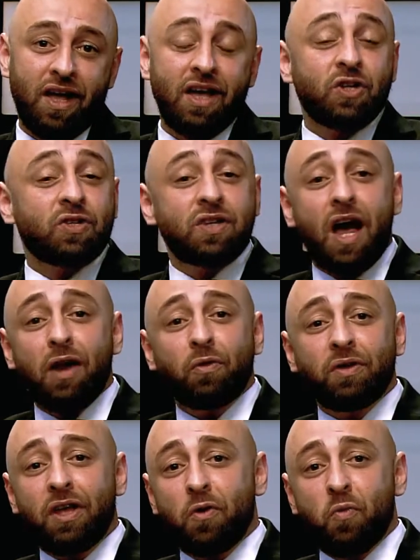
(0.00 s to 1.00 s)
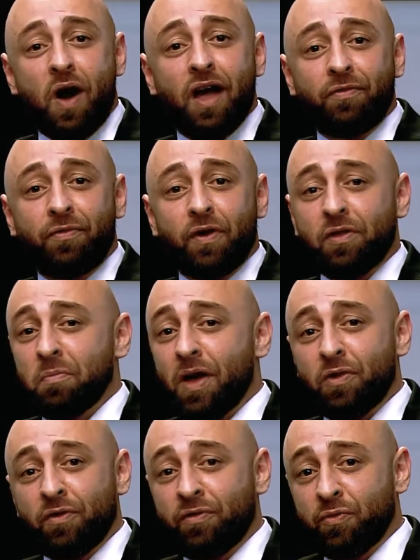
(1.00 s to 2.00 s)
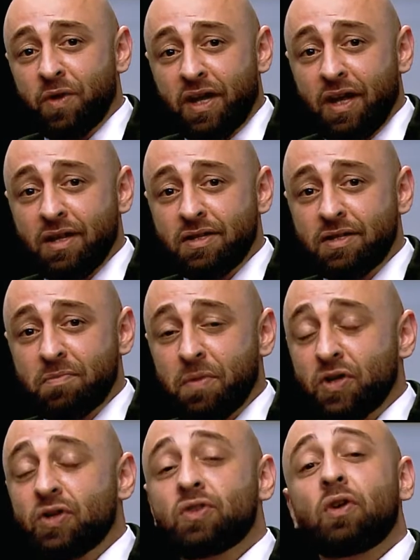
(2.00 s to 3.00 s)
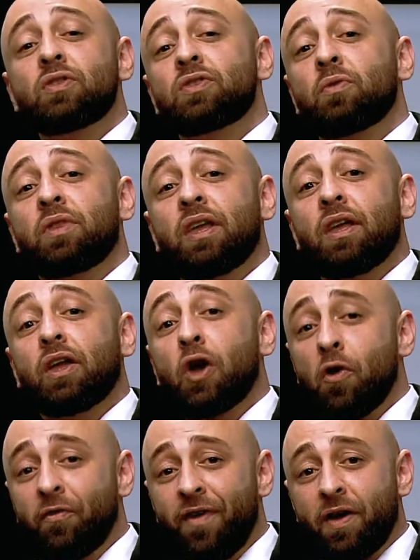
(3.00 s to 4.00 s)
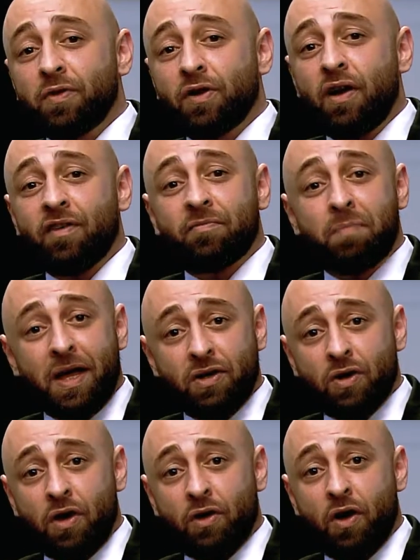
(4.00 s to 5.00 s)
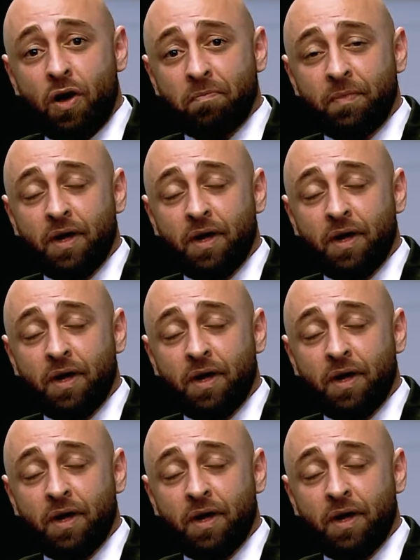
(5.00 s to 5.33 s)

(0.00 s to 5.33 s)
She's not only a wife or the mother of 3 kids, but she's also the co-founder of bait.com.